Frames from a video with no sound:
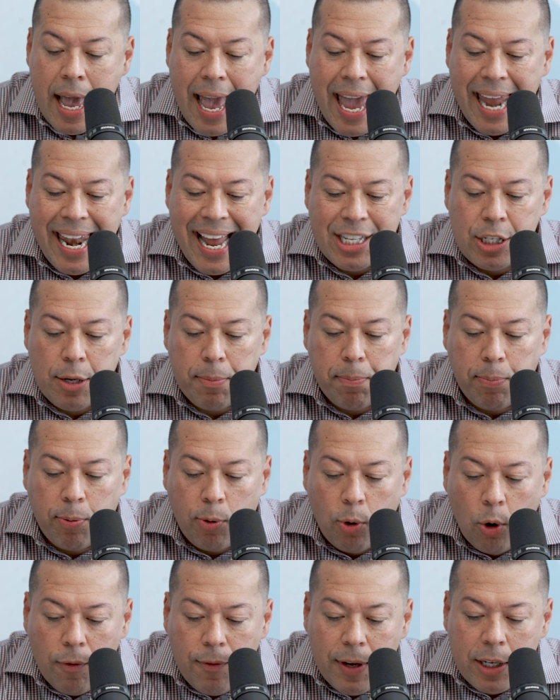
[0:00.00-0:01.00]
and has a
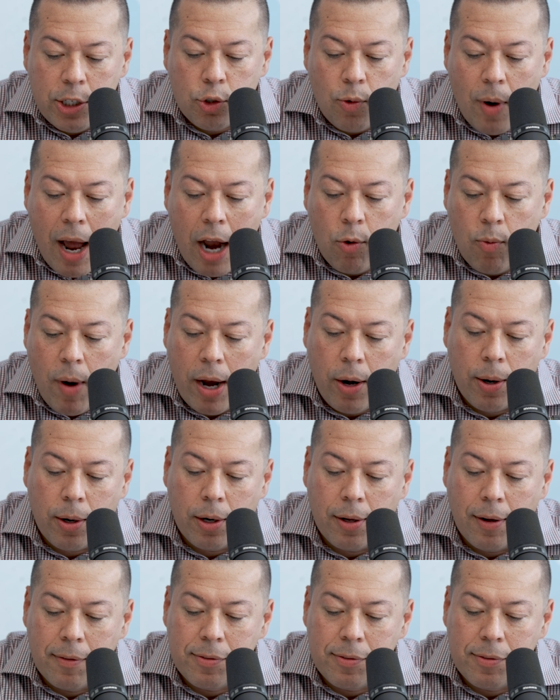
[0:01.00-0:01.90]
proven track record